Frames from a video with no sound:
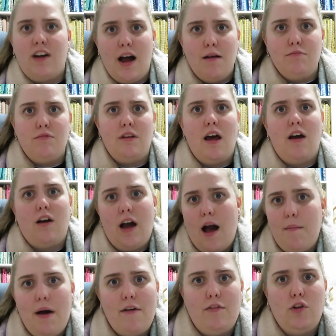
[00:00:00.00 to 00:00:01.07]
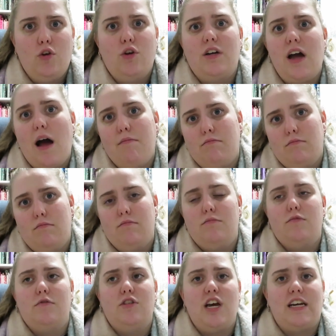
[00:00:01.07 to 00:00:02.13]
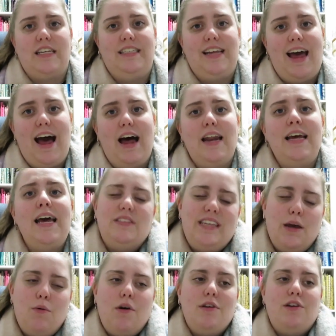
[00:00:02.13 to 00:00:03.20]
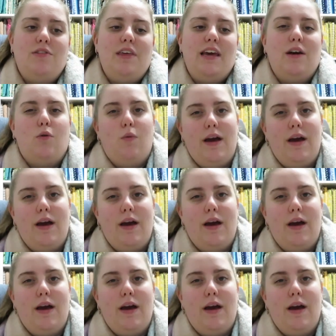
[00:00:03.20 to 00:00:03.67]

come have a look, come check us out, see what you think.